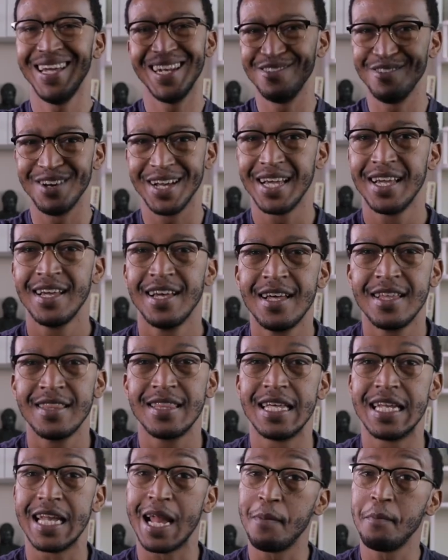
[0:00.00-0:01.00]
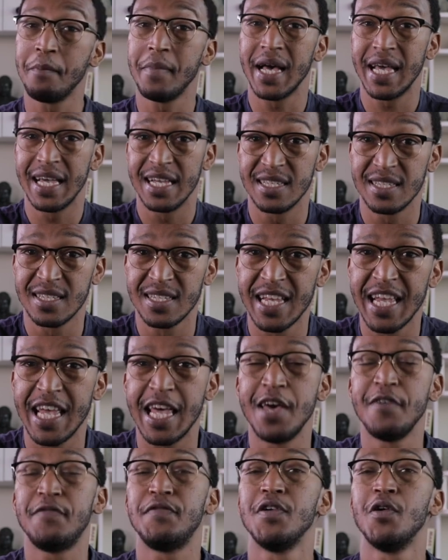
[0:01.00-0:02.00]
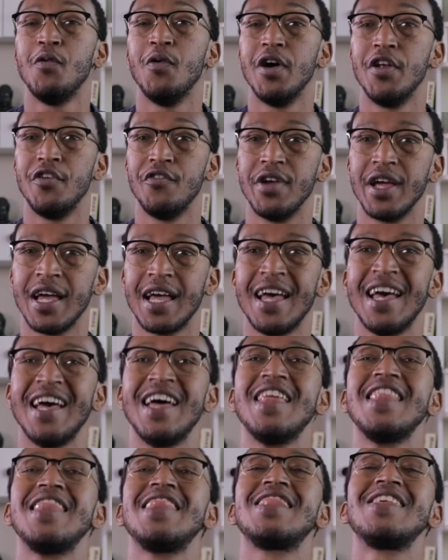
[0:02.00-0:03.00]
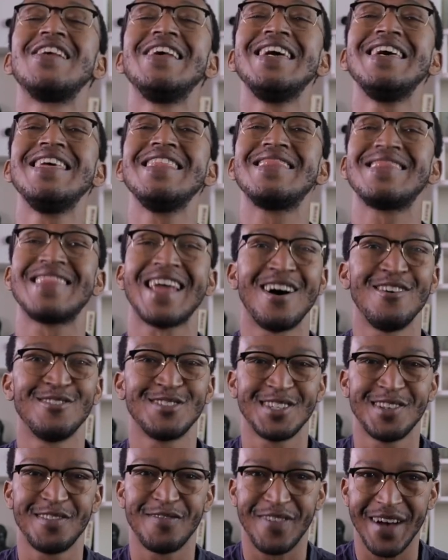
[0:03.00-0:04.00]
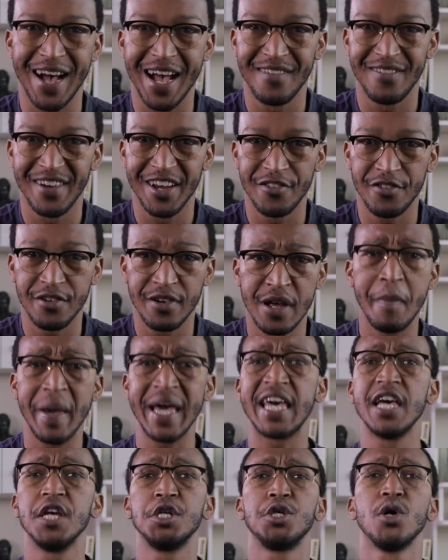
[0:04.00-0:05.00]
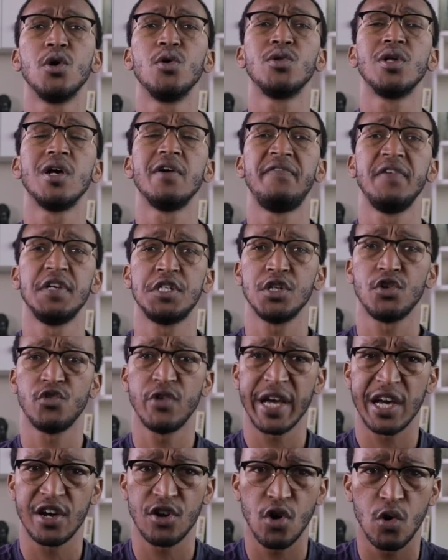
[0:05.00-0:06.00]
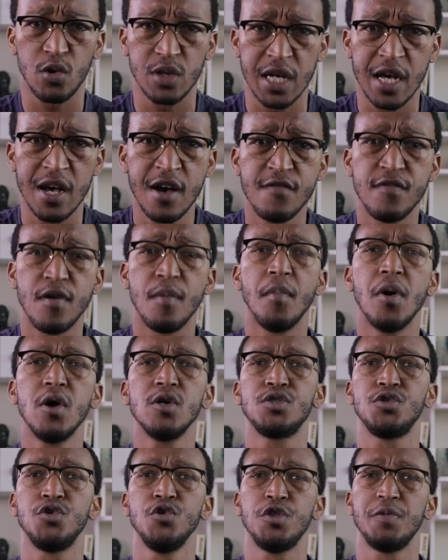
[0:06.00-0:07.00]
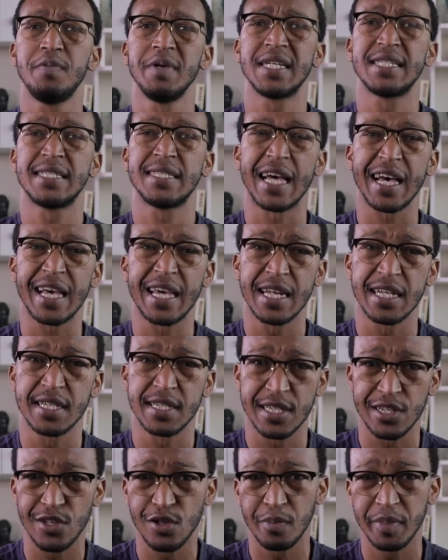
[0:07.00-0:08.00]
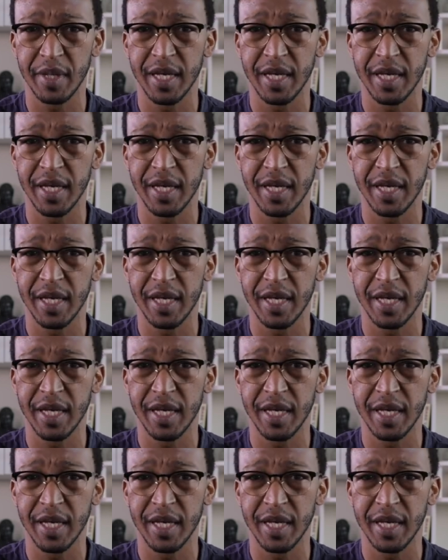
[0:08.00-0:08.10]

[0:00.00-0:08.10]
Anyway, the number is, if you're wondering, 3,500, making Joel the official record holder for most toothpicks stuck in a single